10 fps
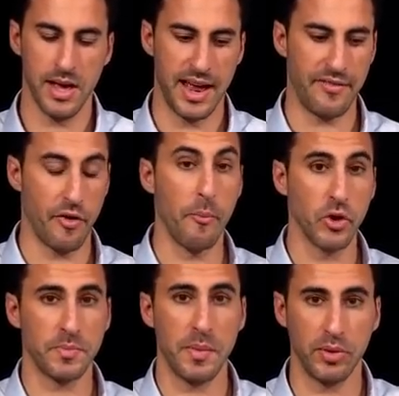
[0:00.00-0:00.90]
And for
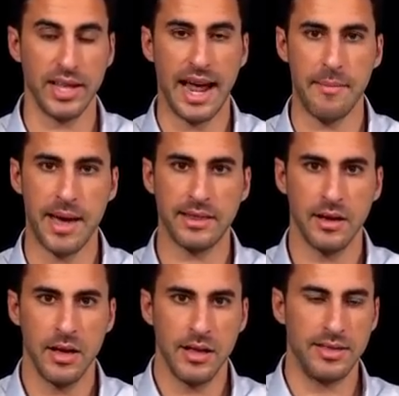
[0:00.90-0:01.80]
most people that I met,
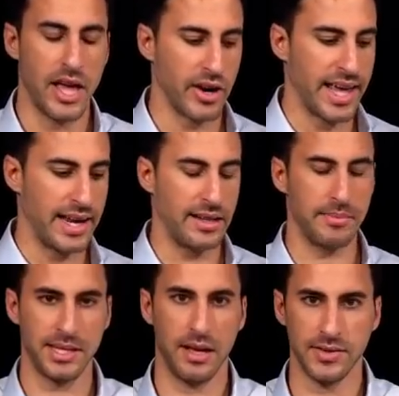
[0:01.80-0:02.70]
they are getting
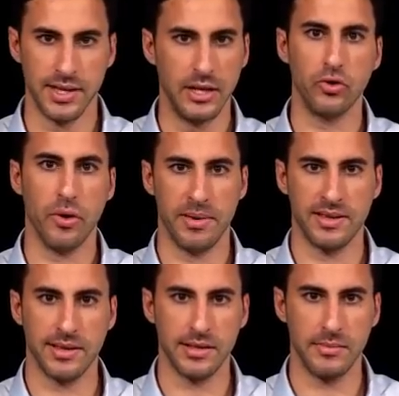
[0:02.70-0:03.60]
themselves into a
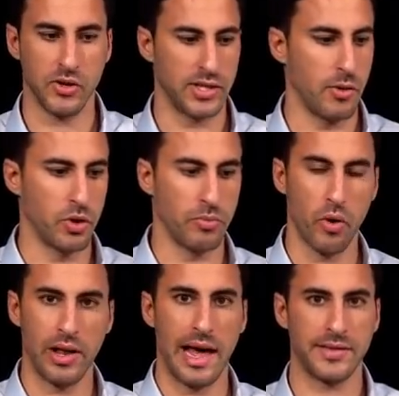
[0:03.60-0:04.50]
business because they want
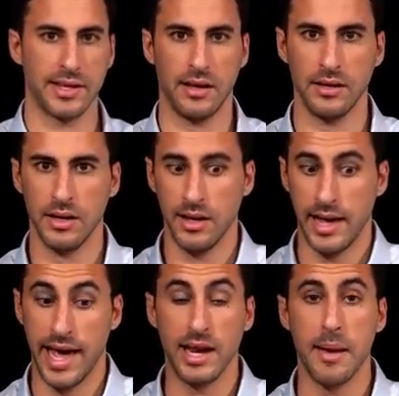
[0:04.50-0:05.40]
more lifestyle
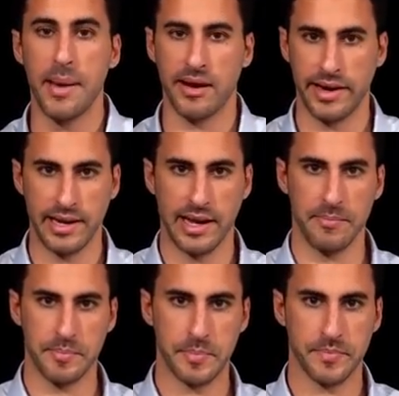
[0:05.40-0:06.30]
and a better
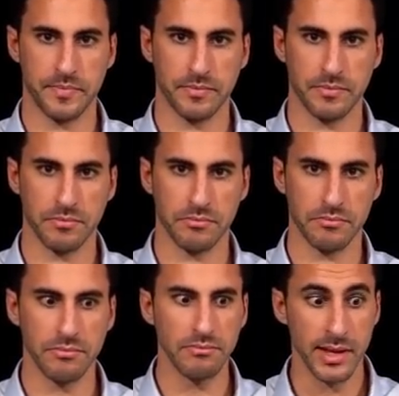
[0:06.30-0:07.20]
income.
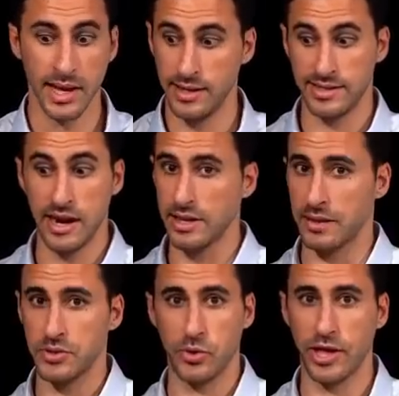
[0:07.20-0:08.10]
And
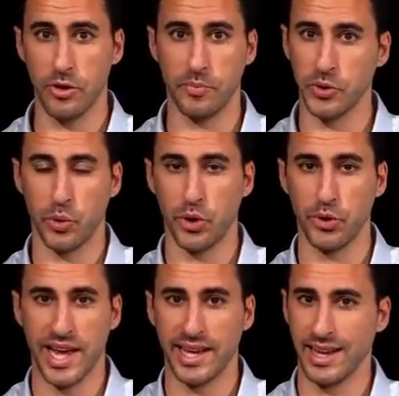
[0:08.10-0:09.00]
startups, to get to a point where you're
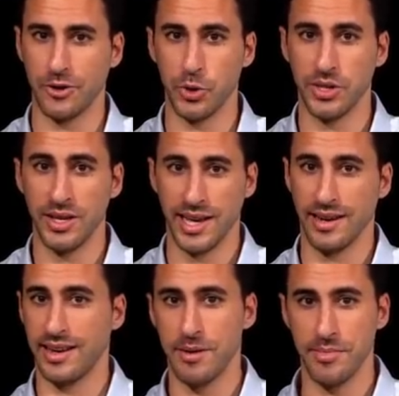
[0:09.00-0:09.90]
taking a good
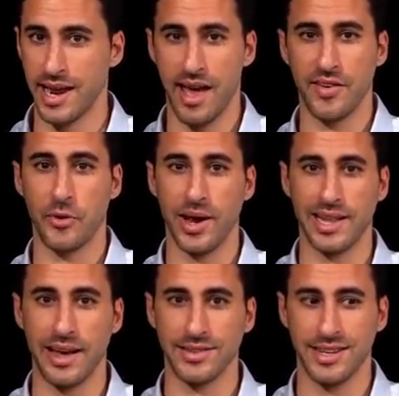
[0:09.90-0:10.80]
income and have a great
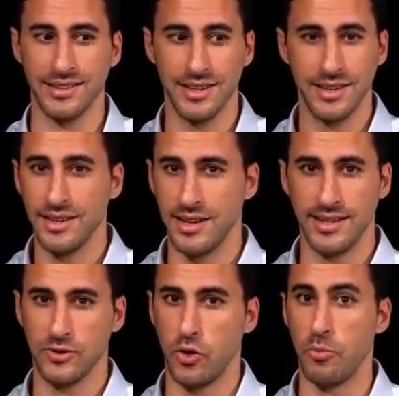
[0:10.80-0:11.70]
lifestyle,
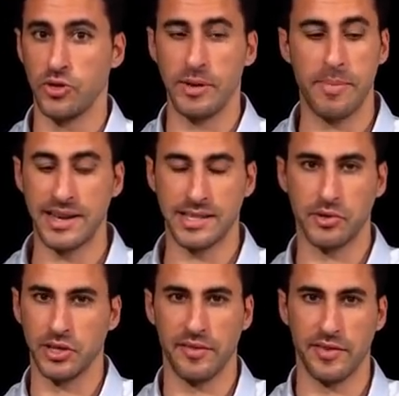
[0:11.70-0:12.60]
it's almost
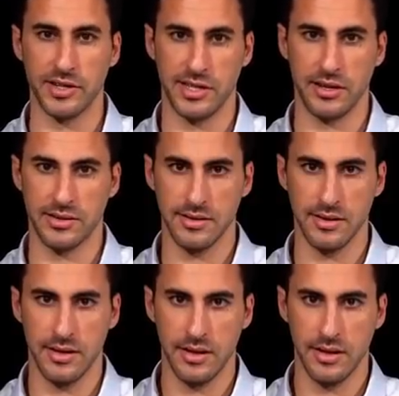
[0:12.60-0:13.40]
impossible in the first years.